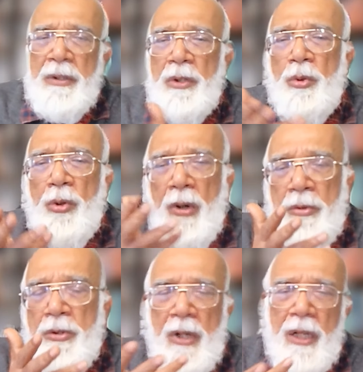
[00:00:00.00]
you go
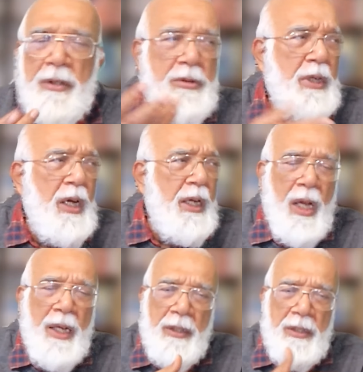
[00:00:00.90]
outside, you say, I
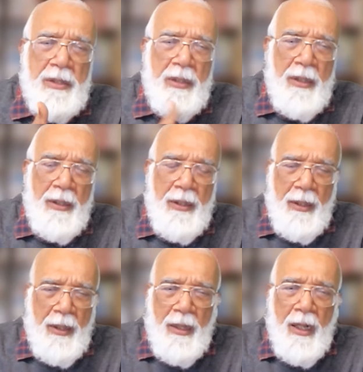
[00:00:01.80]
like this
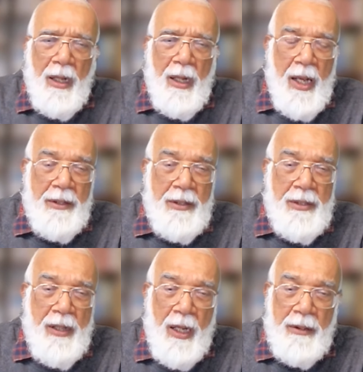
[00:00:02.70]
and I
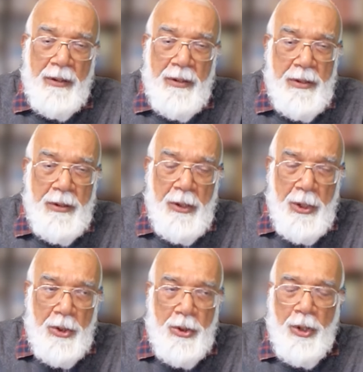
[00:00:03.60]
dislike this.
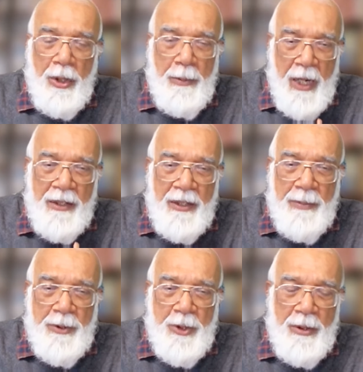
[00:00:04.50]
So your mind
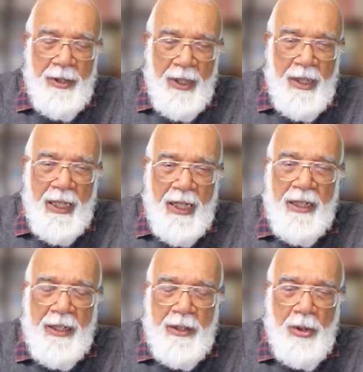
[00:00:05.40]
keeps on thinking
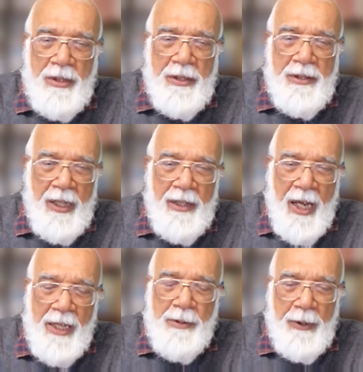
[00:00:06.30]
and it causes the
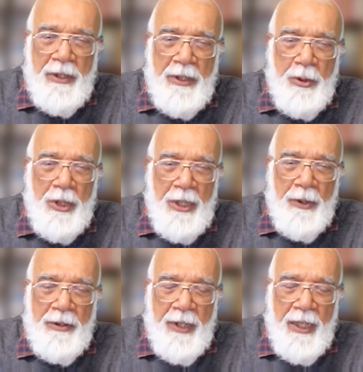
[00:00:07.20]
attachment, and you
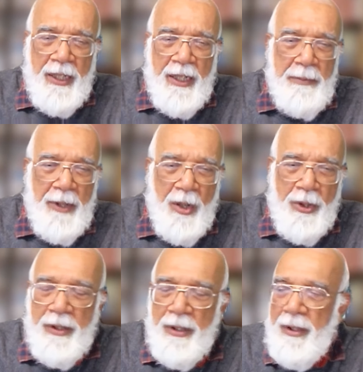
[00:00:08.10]
keep on thinking
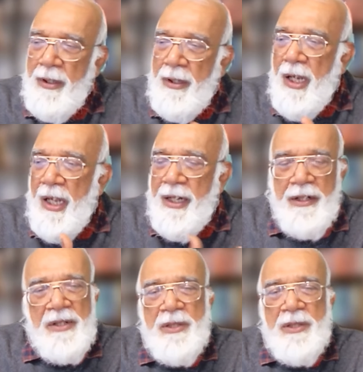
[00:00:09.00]
about it and it